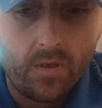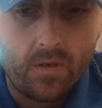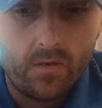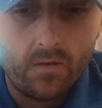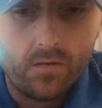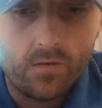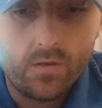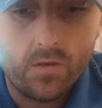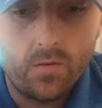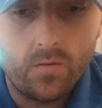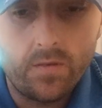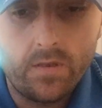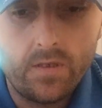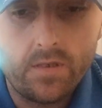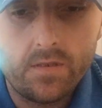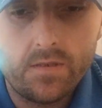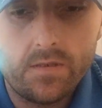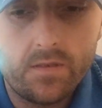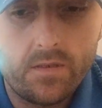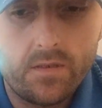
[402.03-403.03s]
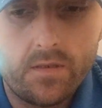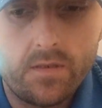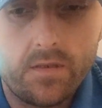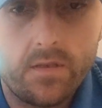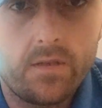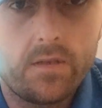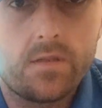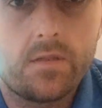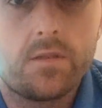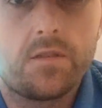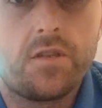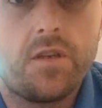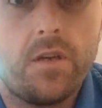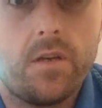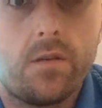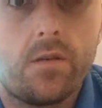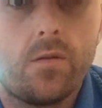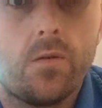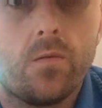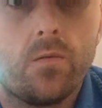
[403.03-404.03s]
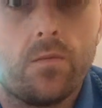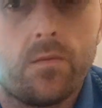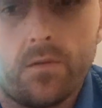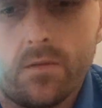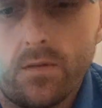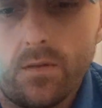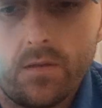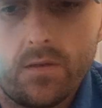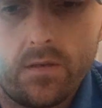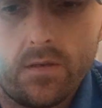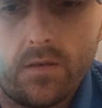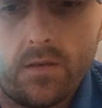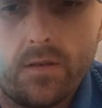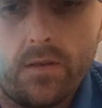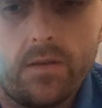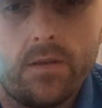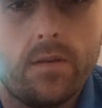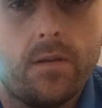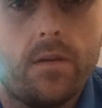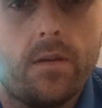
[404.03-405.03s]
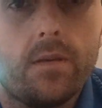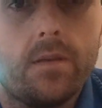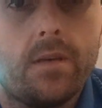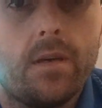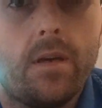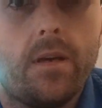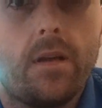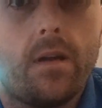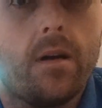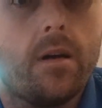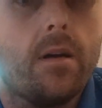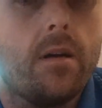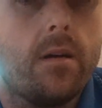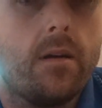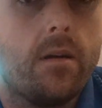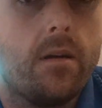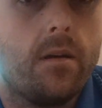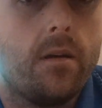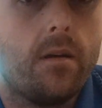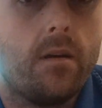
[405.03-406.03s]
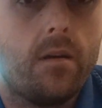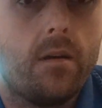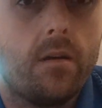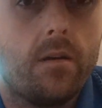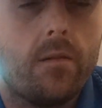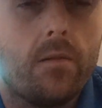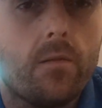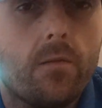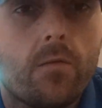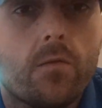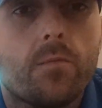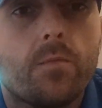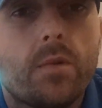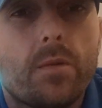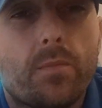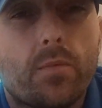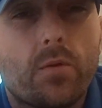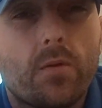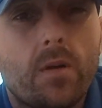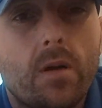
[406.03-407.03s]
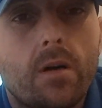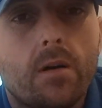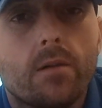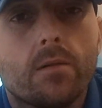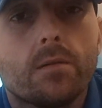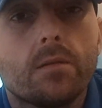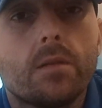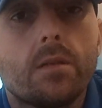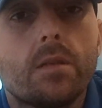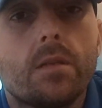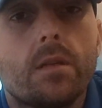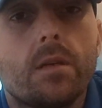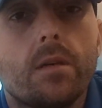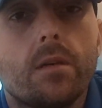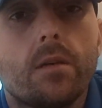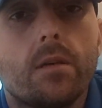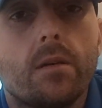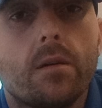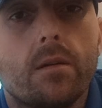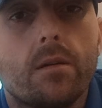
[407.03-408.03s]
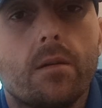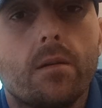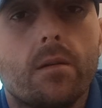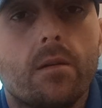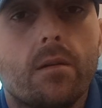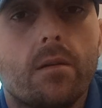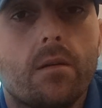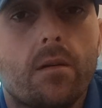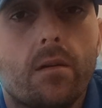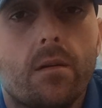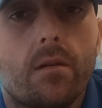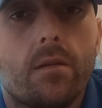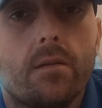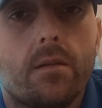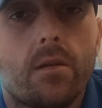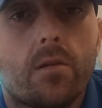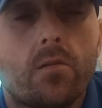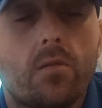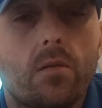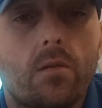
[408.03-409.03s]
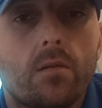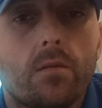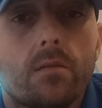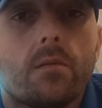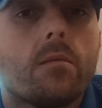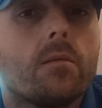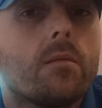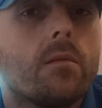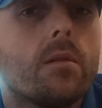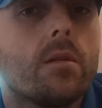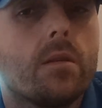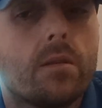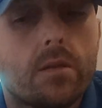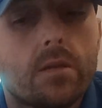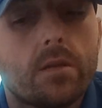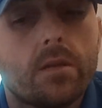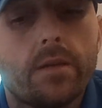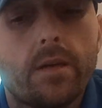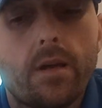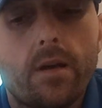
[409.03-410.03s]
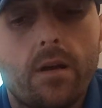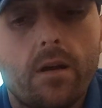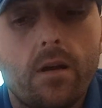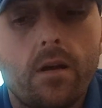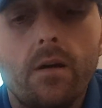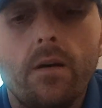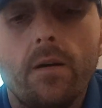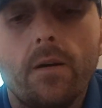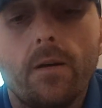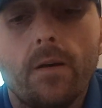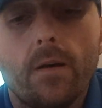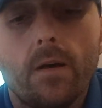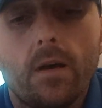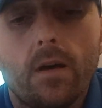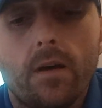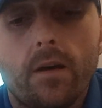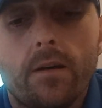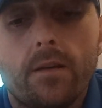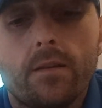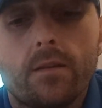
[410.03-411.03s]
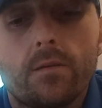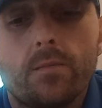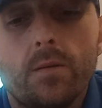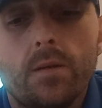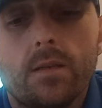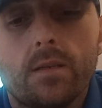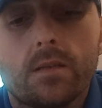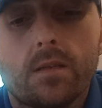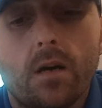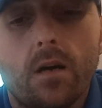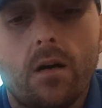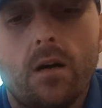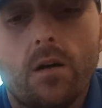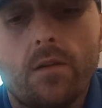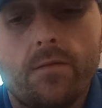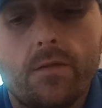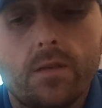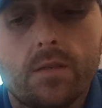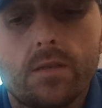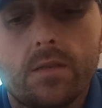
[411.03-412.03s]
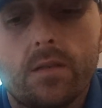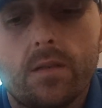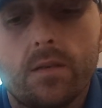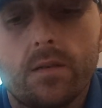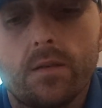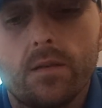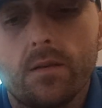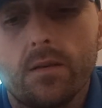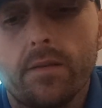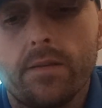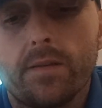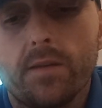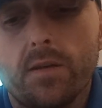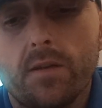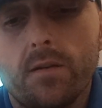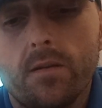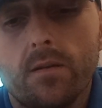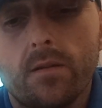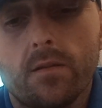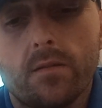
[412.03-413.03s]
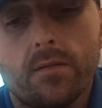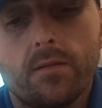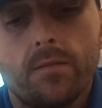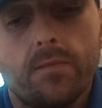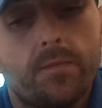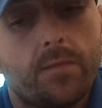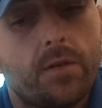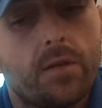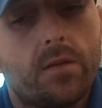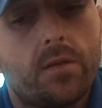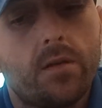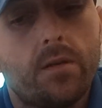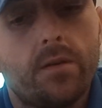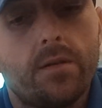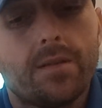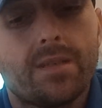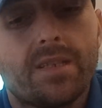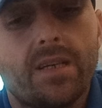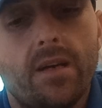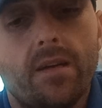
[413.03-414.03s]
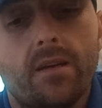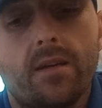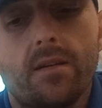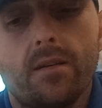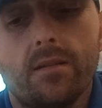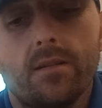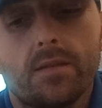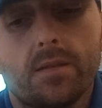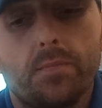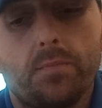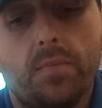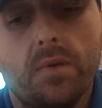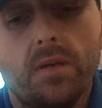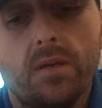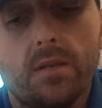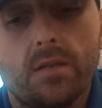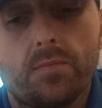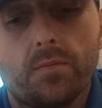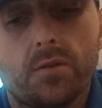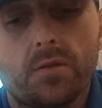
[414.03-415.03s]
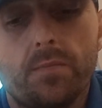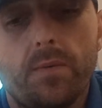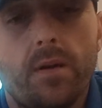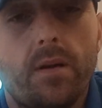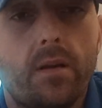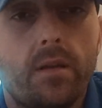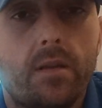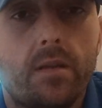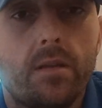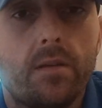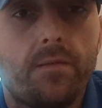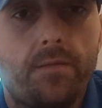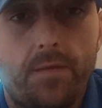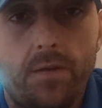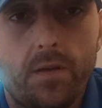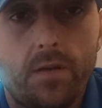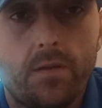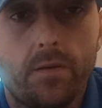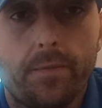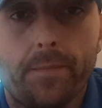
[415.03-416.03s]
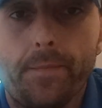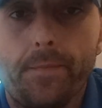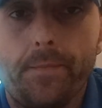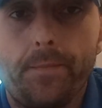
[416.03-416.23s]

So this is J rune. Yera would be pronounced. They call it Yera, and it means harvest, eternal return, cycles, peace, prosperity, freedom.